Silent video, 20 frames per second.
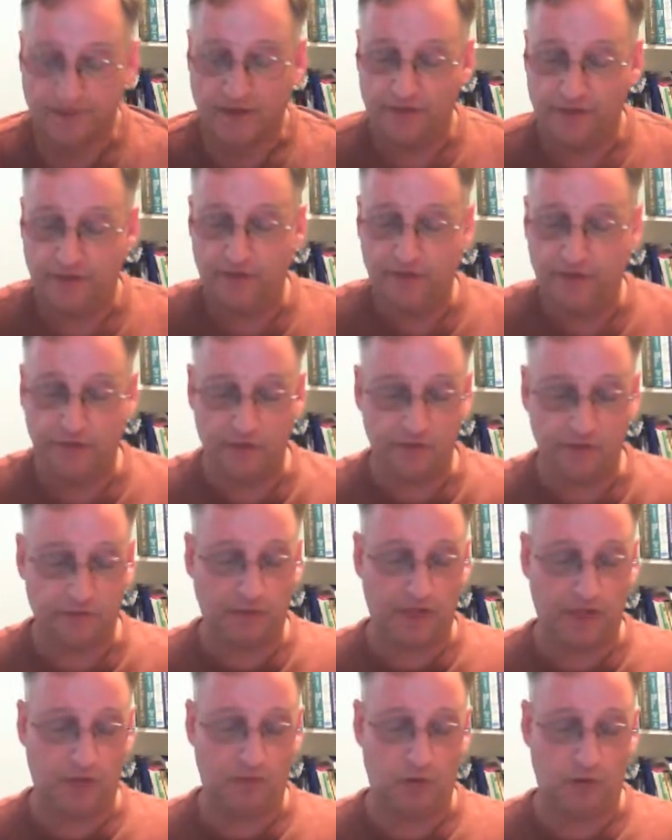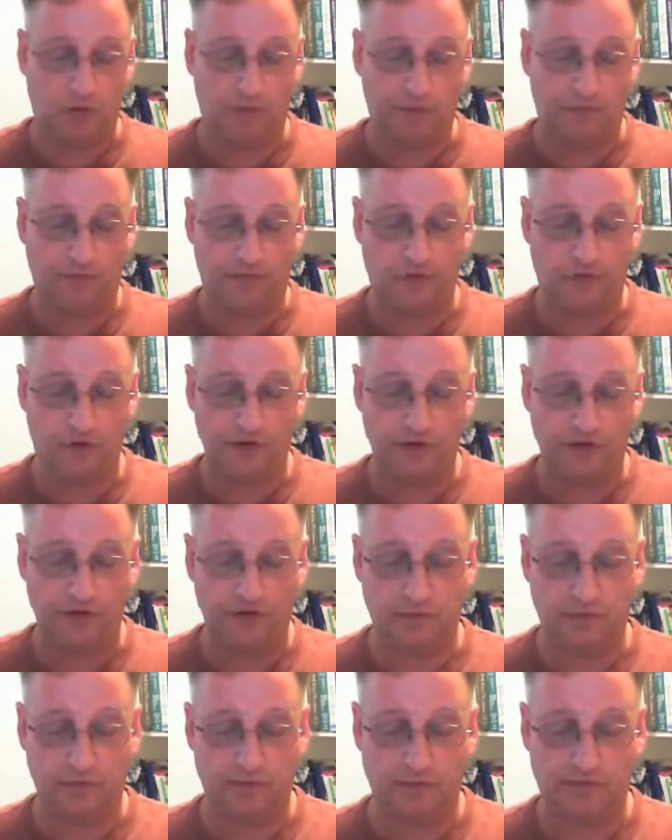If you've used Blackboard before, you
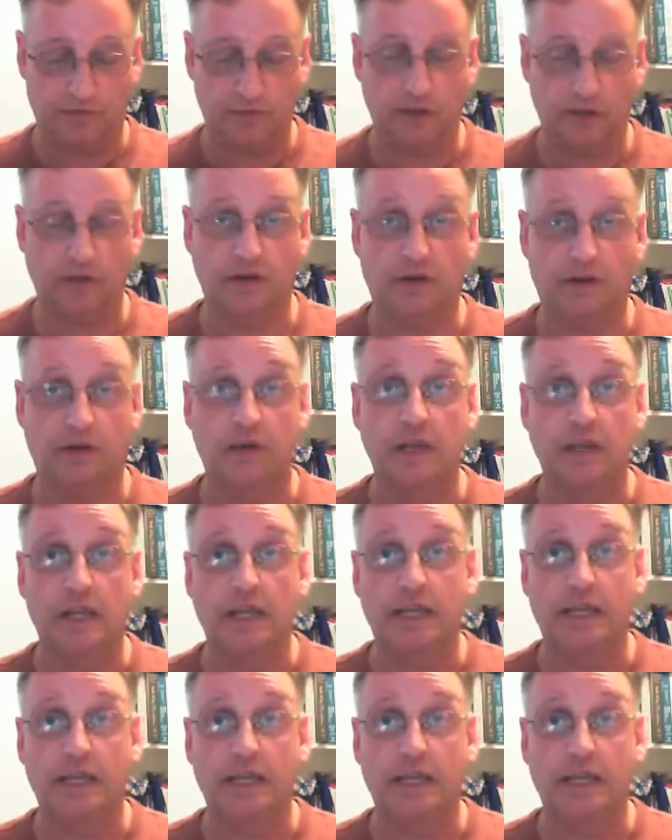should be familiar.